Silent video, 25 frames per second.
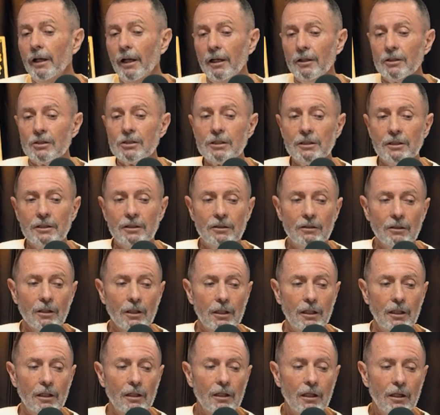Actually,
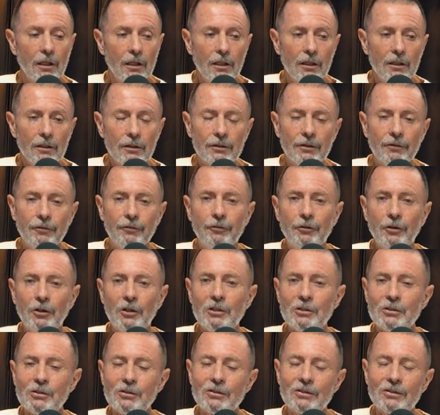like the
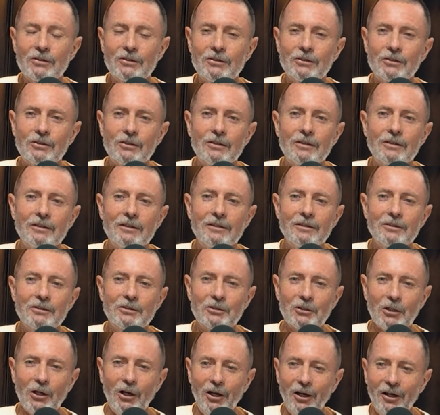first
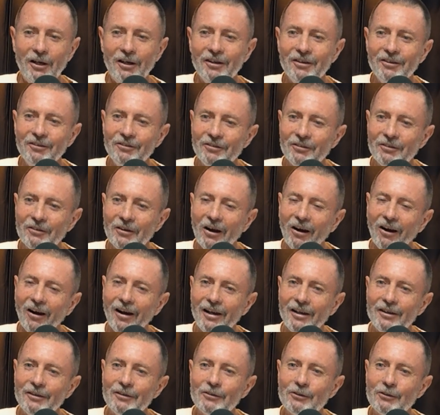surf,
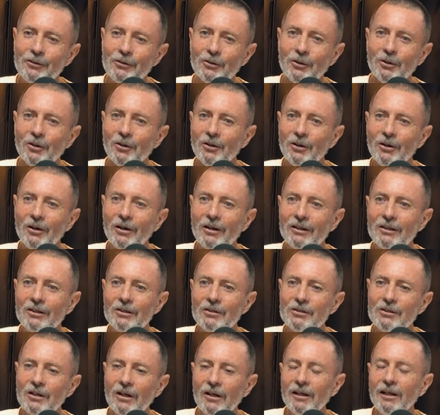I thought,
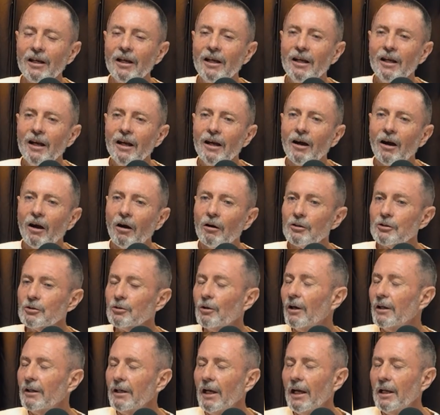because I was
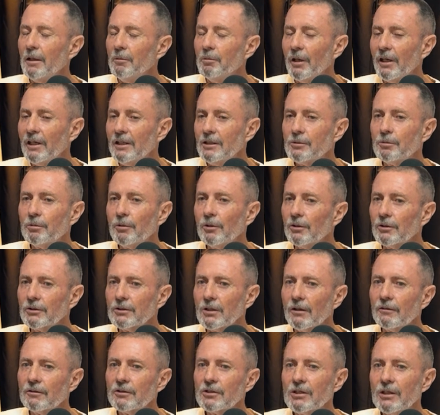riding AB's boards
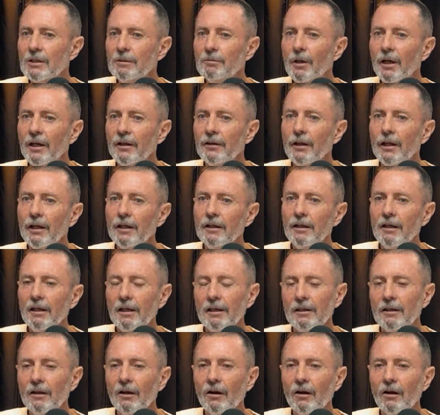obviously back then.